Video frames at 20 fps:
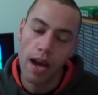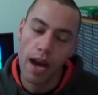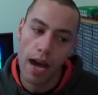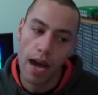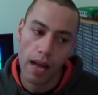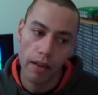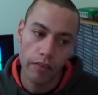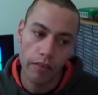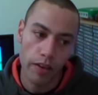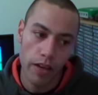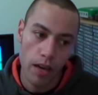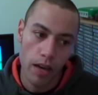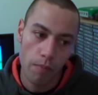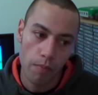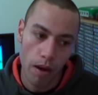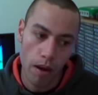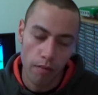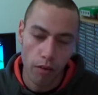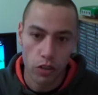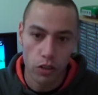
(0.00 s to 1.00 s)
and
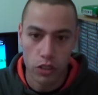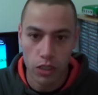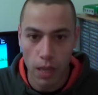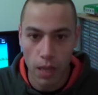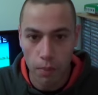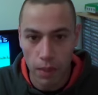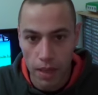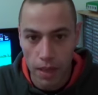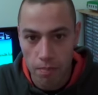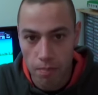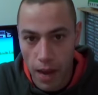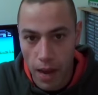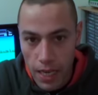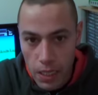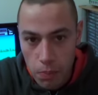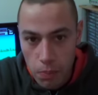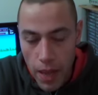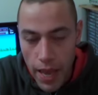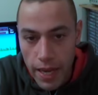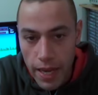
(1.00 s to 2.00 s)
I've also started playing
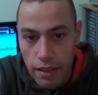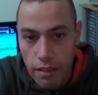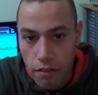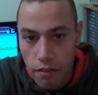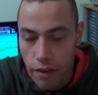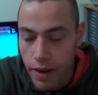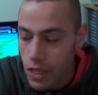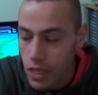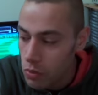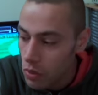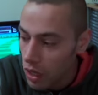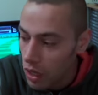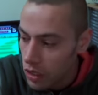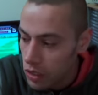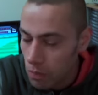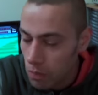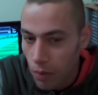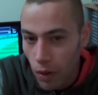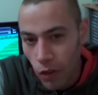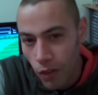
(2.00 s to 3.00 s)
Max Payne 3 as well
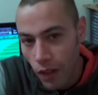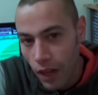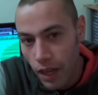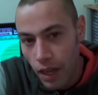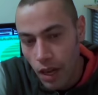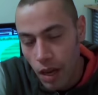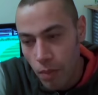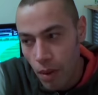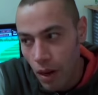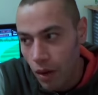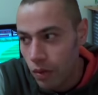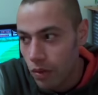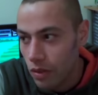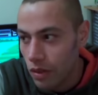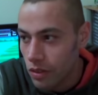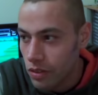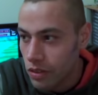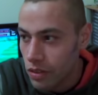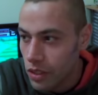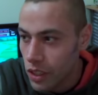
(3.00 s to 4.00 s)
because I bought that about
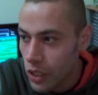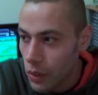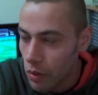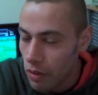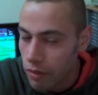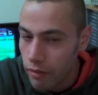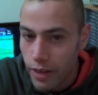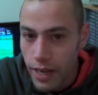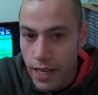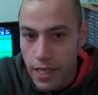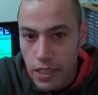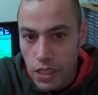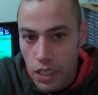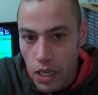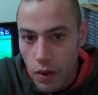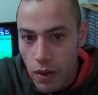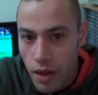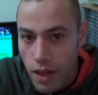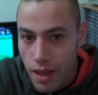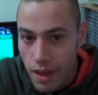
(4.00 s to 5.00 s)
2 or 3 years
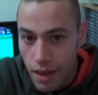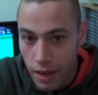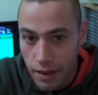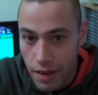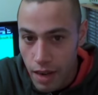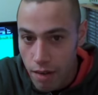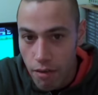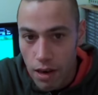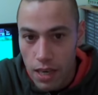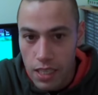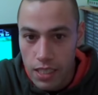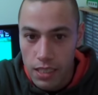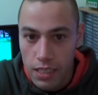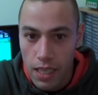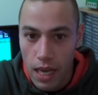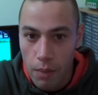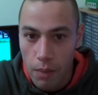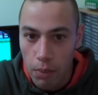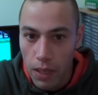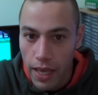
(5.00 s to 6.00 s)
ago. Never actually
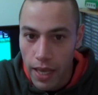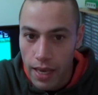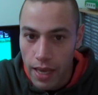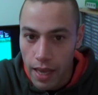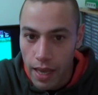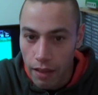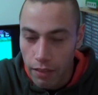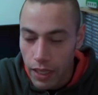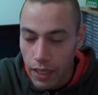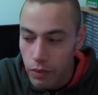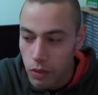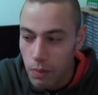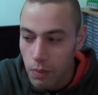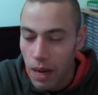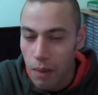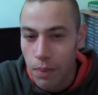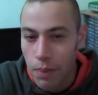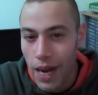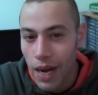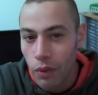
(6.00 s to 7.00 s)
started playing it. I think it was
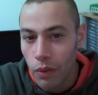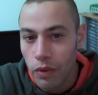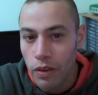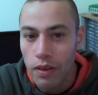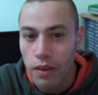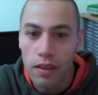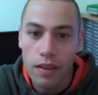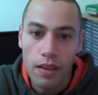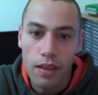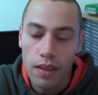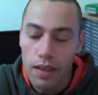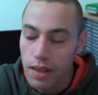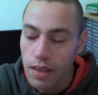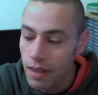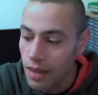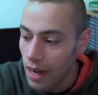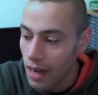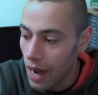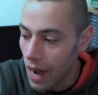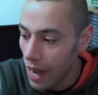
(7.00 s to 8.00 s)
about £1,
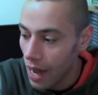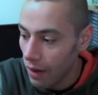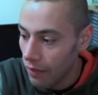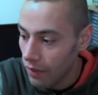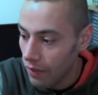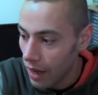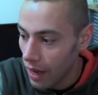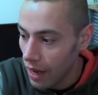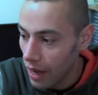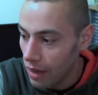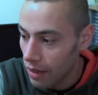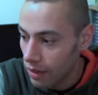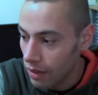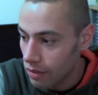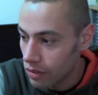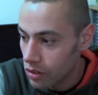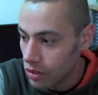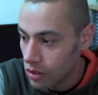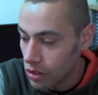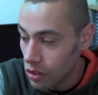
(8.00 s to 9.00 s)
and
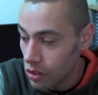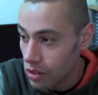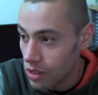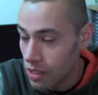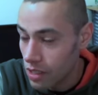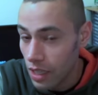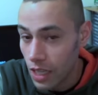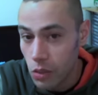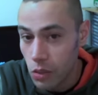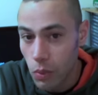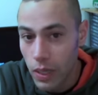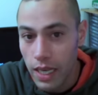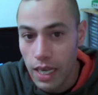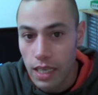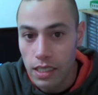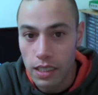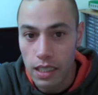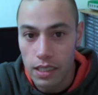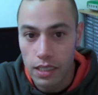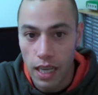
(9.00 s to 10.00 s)
just this last week
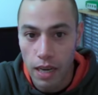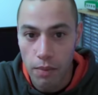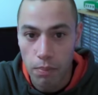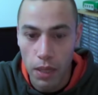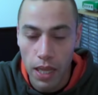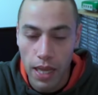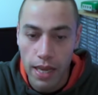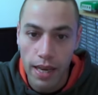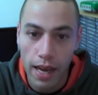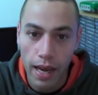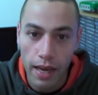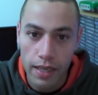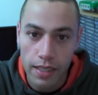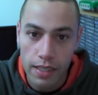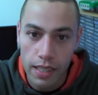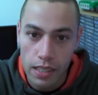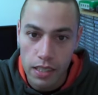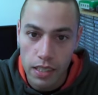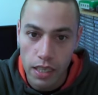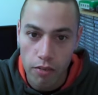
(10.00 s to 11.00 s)
actually I started playing it, and
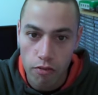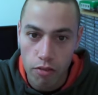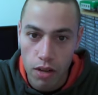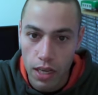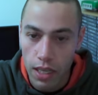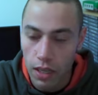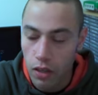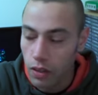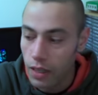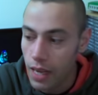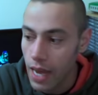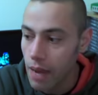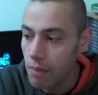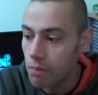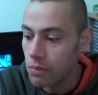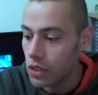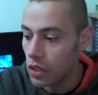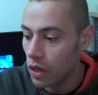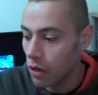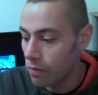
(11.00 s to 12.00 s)
it's actually a really good
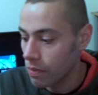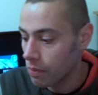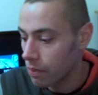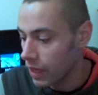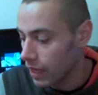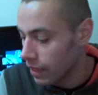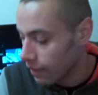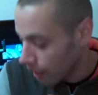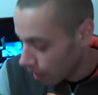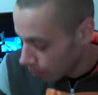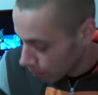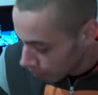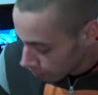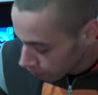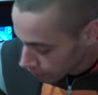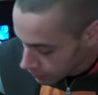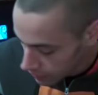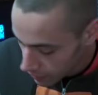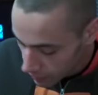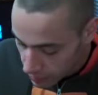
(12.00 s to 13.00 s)
game. So I've been playing that on my
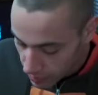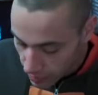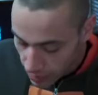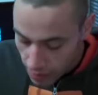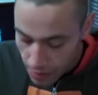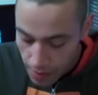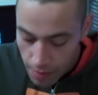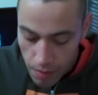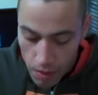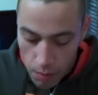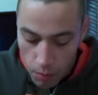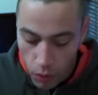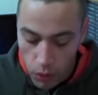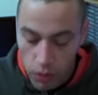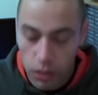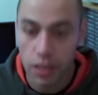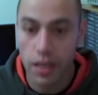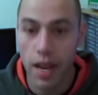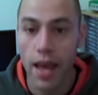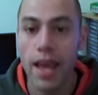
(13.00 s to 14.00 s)
360.
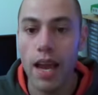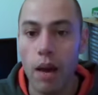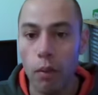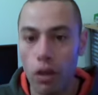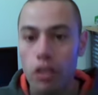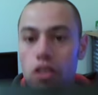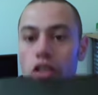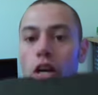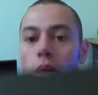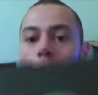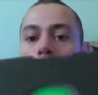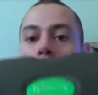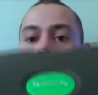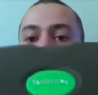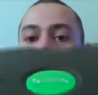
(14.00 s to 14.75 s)
But today I want to talk about